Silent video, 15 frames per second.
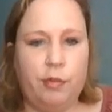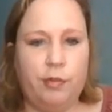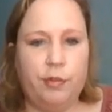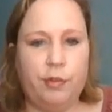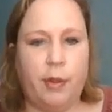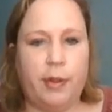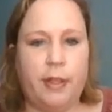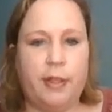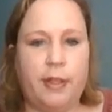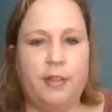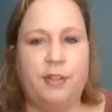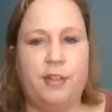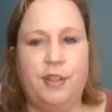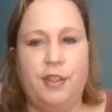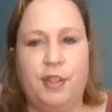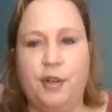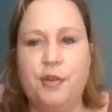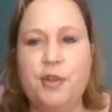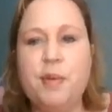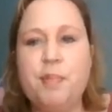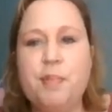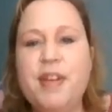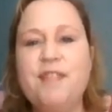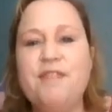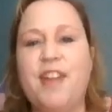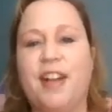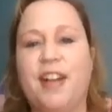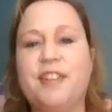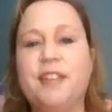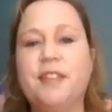So I think that's, you can be
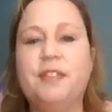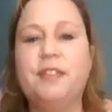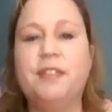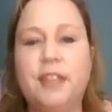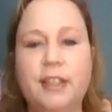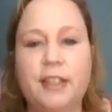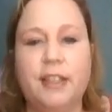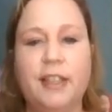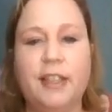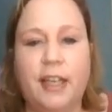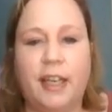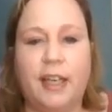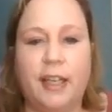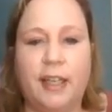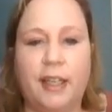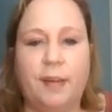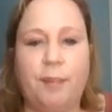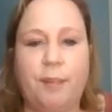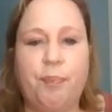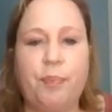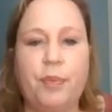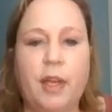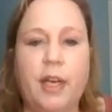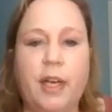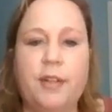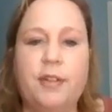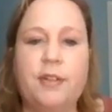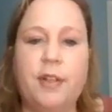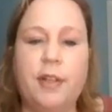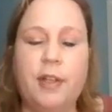inventive.
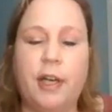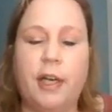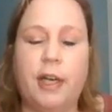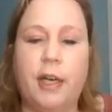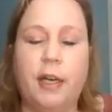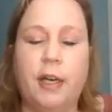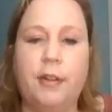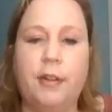The